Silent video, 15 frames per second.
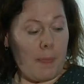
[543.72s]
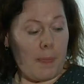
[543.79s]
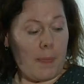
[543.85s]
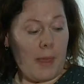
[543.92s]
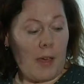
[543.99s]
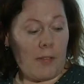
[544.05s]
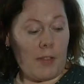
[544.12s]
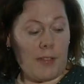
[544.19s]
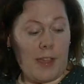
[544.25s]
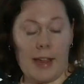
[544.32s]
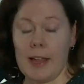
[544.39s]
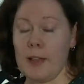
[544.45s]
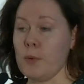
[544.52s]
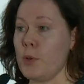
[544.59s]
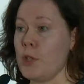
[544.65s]
The other thing
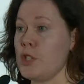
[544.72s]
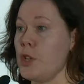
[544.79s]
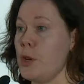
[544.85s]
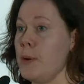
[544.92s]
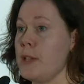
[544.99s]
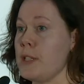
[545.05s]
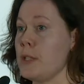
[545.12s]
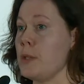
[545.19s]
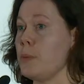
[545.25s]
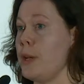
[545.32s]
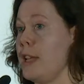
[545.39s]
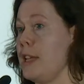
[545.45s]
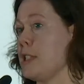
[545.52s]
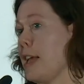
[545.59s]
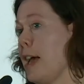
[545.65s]
we want to do is we
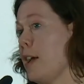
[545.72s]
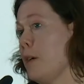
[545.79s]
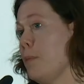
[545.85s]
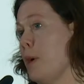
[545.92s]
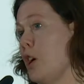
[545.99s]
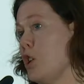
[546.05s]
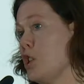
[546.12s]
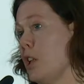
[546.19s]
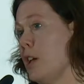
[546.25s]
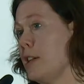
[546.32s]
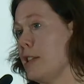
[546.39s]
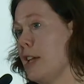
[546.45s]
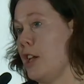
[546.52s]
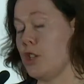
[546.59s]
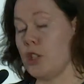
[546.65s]
need to get
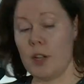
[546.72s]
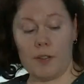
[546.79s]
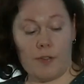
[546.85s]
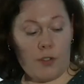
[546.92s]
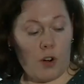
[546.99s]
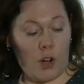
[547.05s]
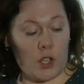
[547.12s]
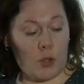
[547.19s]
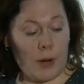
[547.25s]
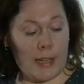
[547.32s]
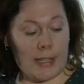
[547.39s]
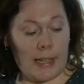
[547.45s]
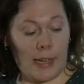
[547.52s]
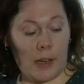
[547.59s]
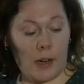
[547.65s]
commercialisation for our
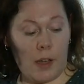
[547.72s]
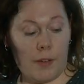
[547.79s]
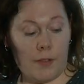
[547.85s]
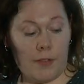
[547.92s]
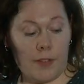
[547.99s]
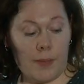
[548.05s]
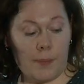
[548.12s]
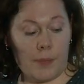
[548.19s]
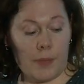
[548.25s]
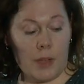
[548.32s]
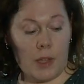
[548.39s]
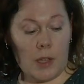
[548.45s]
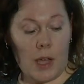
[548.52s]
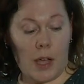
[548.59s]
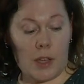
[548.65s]
dressing glove.
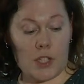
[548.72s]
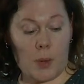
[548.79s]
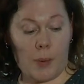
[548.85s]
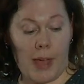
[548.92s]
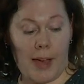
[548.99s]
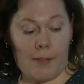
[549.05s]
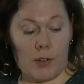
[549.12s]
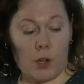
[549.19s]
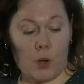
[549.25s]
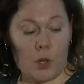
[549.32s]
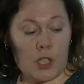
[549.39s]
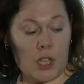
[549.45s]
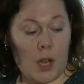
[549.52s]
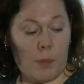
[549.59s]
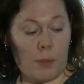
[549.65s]
So we have a
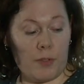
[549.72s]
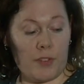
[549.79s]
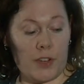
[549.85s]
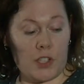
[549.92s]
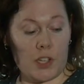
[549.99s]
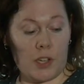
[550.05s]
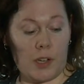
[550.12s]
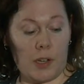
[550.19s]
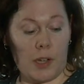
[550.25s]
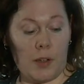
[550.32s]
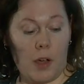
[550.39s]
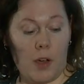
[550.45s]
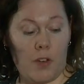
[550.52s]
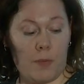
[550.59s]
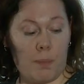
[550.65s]
long-term provision
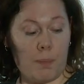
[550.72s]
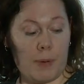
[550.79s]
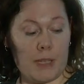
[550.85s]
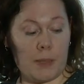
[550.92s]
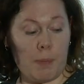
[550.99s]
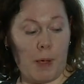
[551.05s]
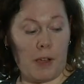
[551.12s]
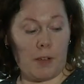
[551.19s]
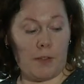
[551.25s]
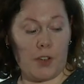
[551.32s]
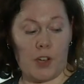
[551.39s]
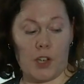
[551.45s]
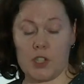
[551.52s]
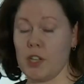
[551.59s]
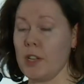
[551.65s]
of bespoke
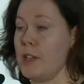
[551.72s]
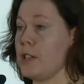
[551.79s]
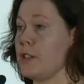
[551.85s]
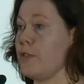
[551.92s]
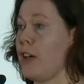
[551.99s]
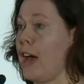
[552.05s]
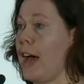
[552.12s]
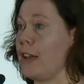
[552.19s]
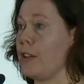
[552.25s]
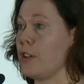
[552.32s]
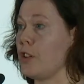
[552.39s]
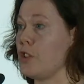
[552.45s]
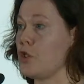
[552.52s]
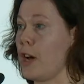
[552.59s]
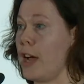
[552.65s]
versions for hand
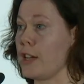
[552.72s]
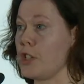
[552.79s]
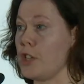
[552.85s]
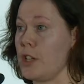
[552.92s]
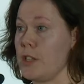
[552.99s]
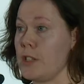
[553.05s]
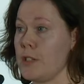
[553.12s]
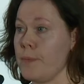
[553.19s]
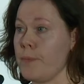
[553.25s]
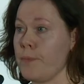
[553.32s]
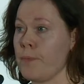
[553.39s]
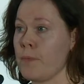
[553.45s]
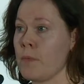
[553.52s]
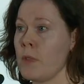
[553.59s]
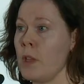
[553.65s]
contractures.
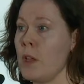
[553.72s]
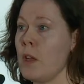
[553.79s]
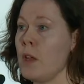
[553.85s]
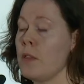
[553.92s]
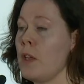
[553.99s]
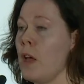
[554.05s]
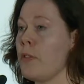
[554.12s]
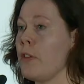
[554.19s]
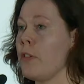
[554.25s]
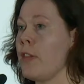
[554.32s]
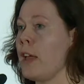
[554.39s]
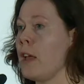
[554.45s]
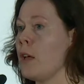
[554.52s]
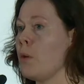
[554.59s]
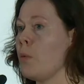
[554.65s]
The other
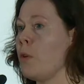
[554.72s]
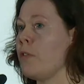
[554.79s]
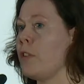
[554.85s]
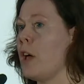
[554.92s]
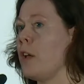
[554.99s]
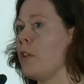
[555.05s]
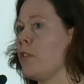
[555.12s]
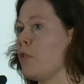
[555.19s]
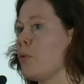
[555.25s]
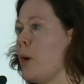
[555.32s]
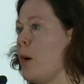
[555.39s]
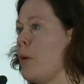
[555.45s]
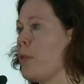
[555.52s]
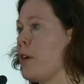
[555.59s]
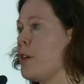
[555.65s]
thing we've learned as
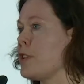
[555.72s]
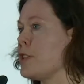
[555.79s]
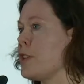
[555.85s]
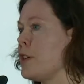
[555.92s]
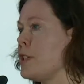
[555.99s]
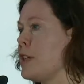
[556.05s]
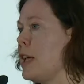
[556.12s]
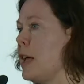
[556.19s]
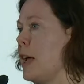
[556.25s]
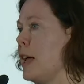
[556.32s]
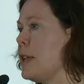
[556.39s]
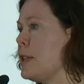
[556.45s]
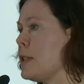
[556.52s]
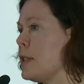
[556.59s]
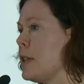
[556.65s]
well with our study
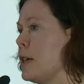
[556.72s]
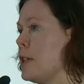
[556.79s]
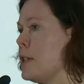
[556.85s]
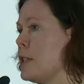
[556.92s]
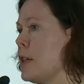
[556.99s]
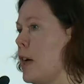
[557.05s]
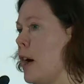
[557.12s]
is that